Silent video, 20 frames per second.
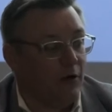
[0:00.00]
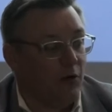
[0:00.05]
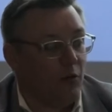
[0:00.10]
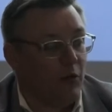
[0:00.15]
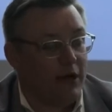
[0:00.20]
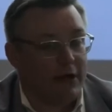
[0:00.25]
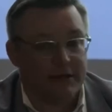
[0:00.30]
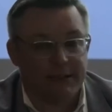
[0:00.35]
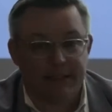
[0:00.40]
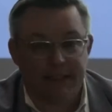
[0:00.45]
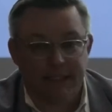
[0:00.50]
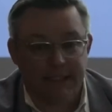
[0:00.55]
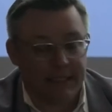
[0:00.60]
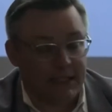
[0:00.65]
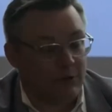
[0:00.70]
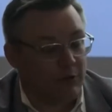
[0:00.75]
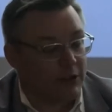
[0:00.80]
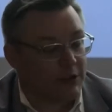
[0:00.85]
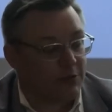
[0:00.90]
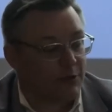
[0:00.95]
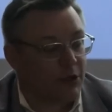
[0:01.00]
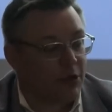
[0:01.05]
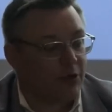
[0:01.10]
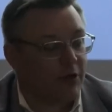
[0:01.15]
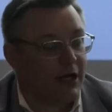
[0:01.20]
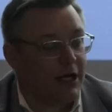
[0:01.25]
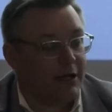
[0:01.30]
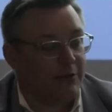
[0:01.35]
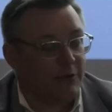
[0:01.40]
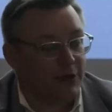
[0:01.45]
where city networks were
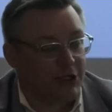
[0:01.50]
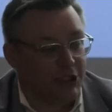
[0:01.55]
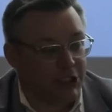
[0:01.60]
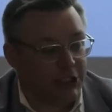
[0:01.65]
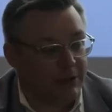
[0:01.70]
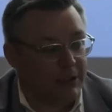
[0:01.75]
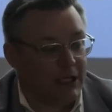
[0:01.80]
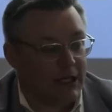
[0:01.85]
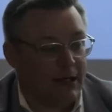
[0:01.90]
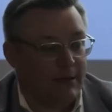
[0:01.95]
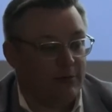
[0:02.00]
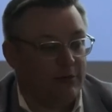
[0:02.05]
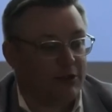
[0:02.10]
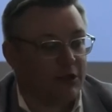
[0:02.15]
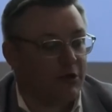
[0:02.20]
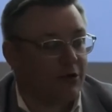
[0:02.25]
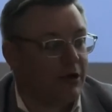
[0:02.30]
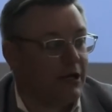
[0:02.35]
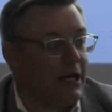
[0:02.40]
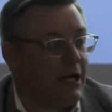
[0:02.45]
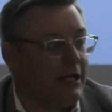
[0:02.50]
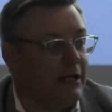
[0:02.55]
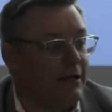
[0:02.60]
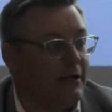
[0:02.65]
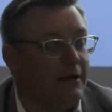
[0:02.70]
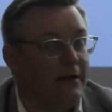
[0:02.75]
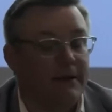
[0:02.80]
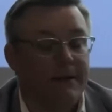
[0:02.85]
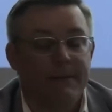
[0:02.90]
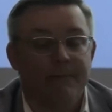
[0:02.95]
created, where GCOM was created.
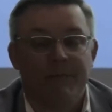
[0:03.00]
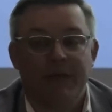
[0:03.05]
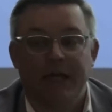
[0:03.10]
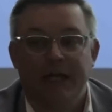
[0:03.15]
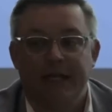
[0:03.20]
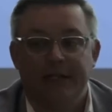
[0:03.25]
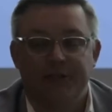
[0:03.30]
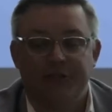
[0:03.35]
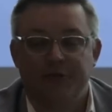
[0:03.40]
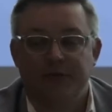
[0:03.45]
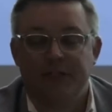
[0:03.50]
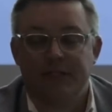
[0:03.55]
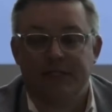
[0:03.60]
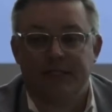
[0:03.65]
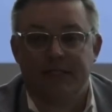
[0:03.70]
And as you can